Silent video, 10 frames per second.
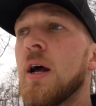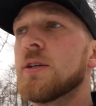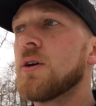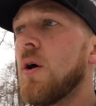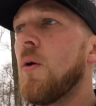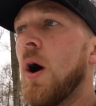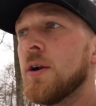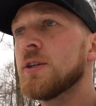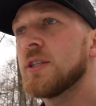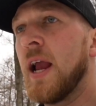So
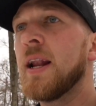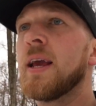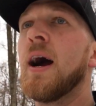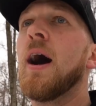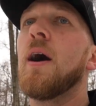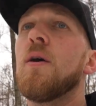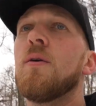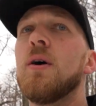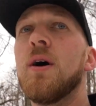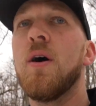understanding
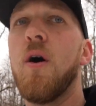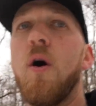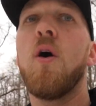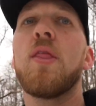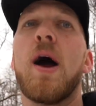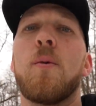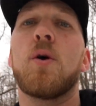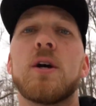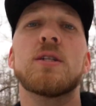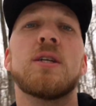how all that
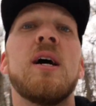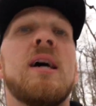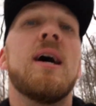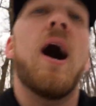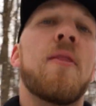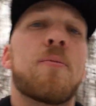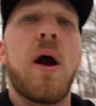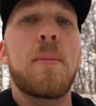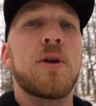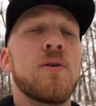works on the
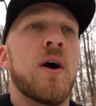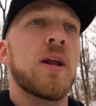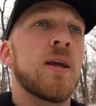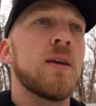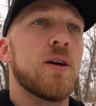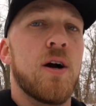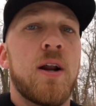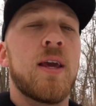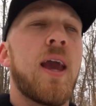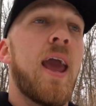property you're
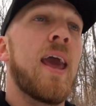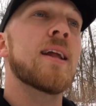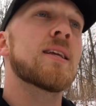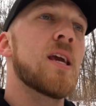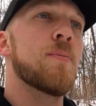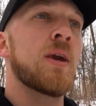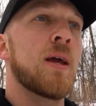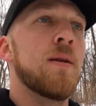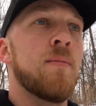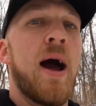hunting and keeping
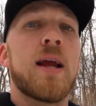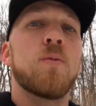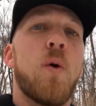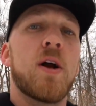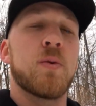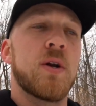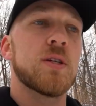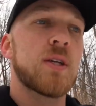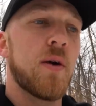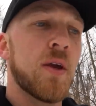it in mind while you're winter
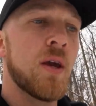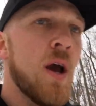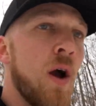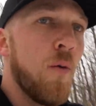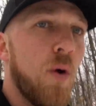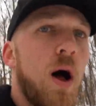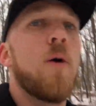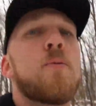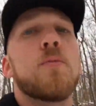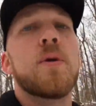scouting will
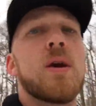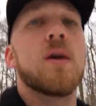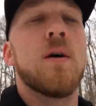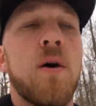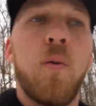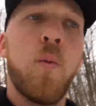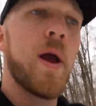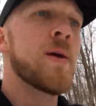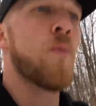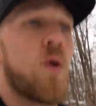help you be
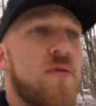way more